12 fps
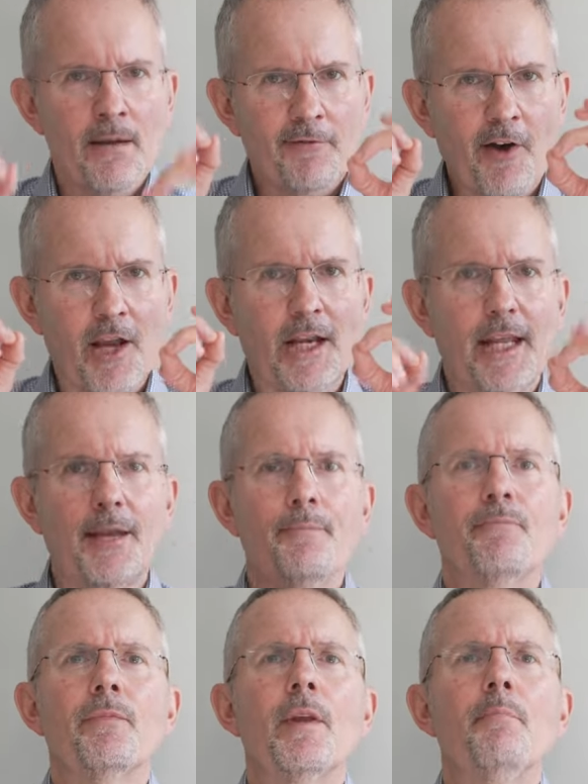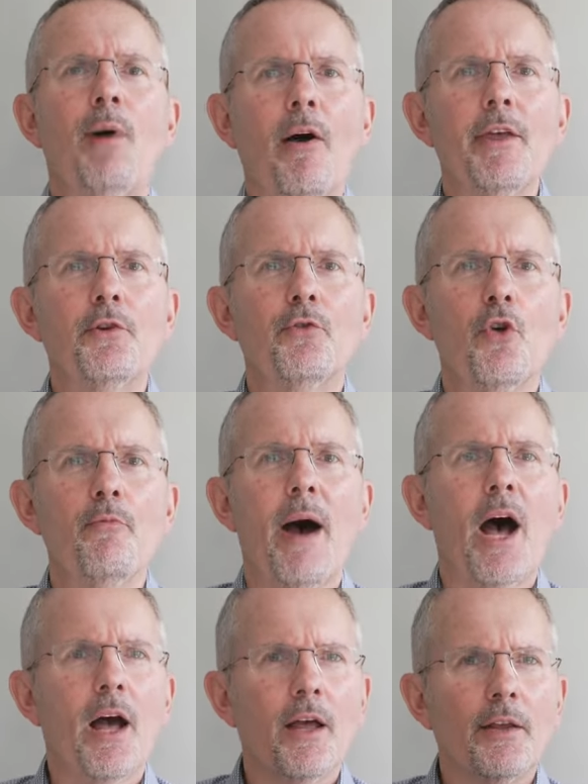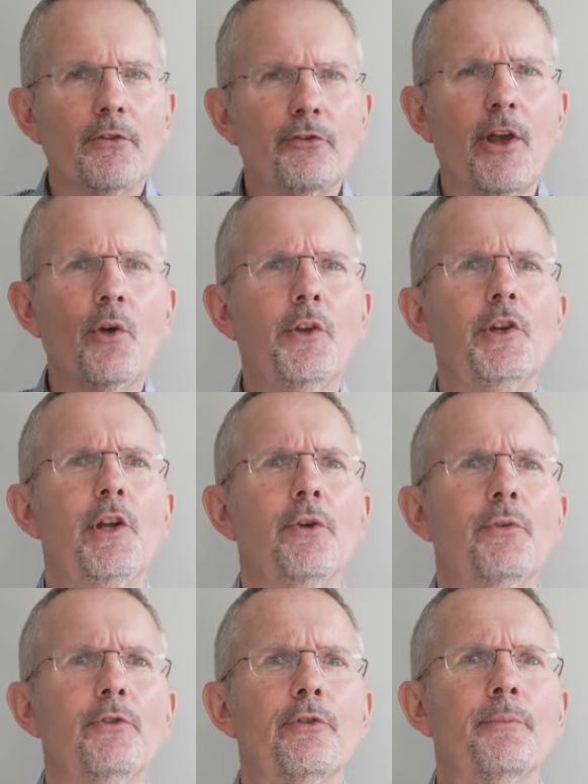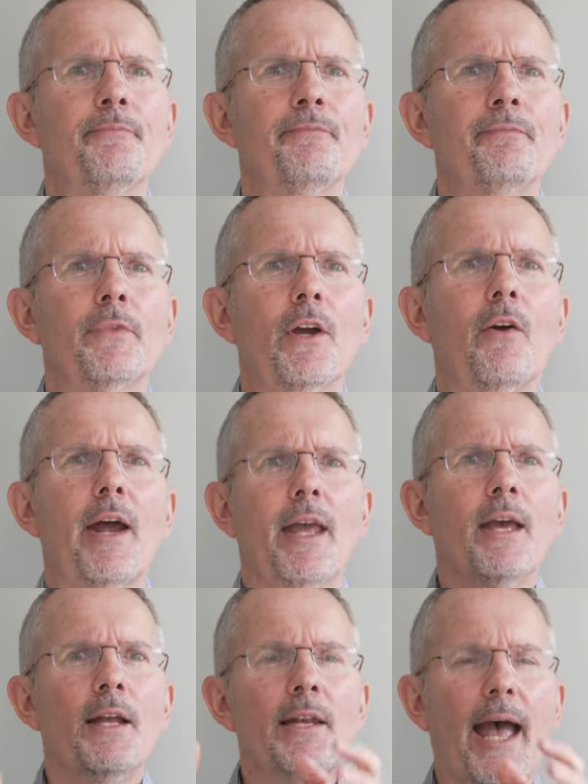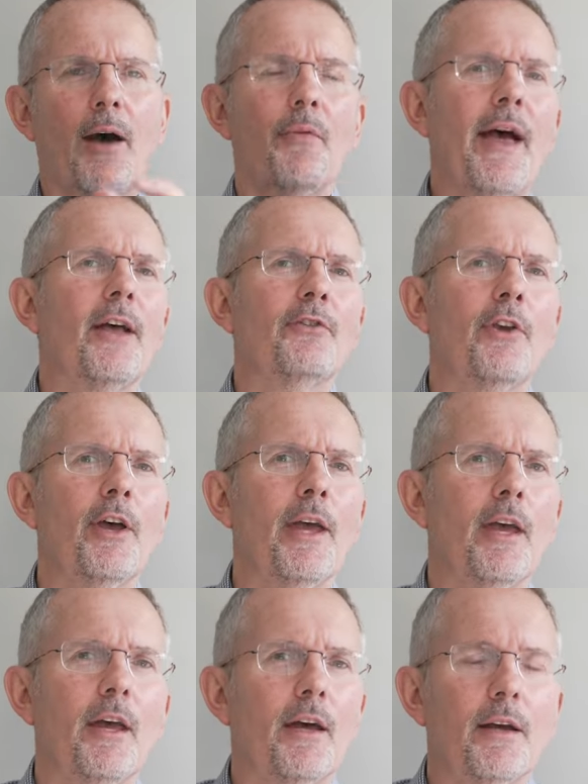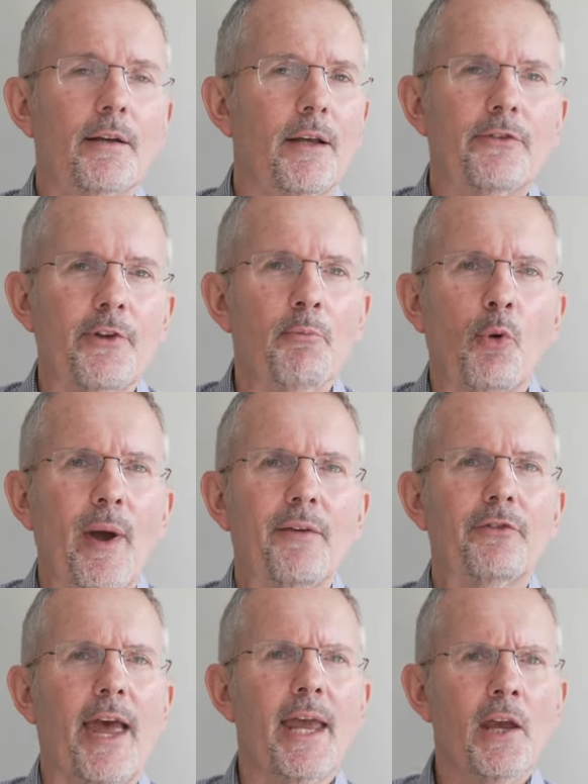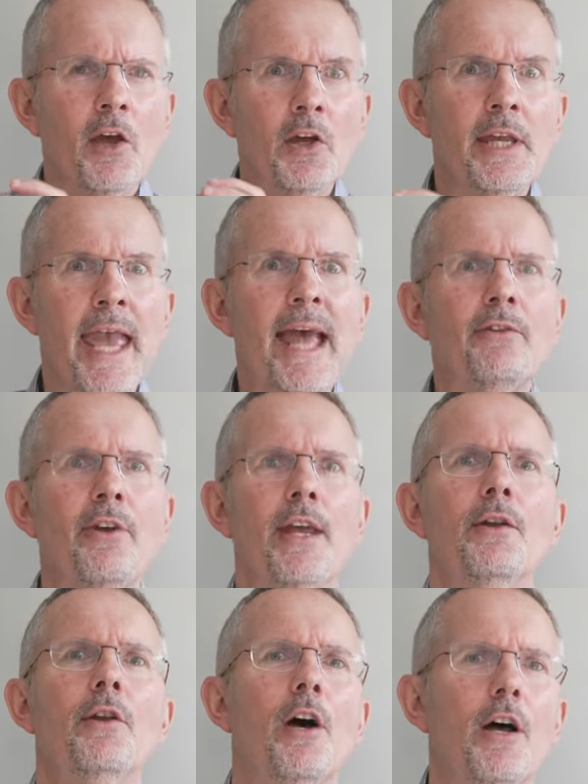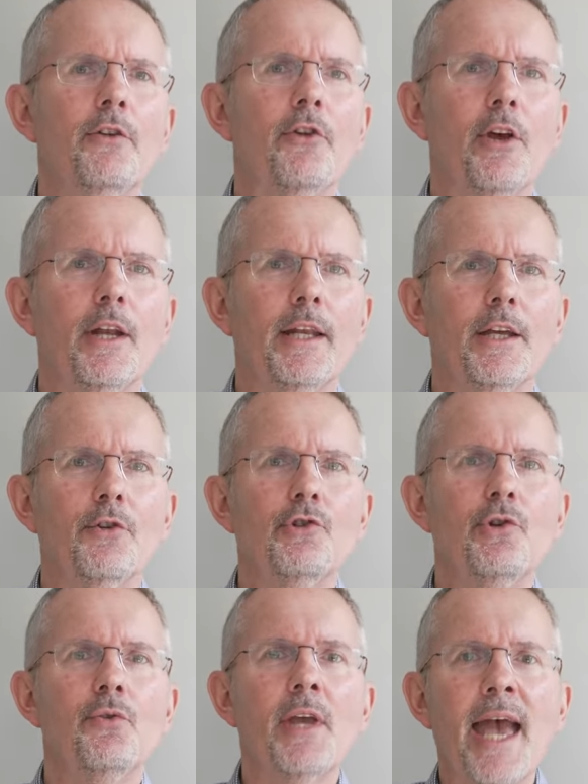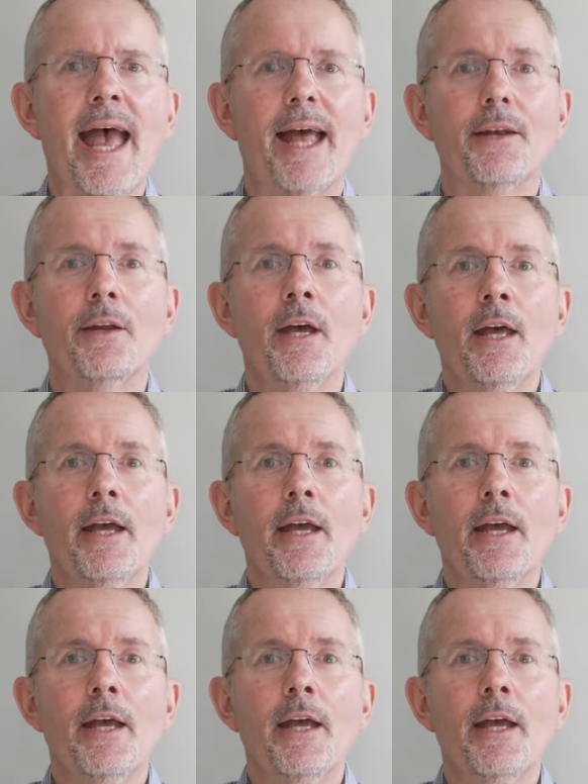Finally, buy the rumor, sell the news. All right, now that's a simple way of saying get in as early as you can.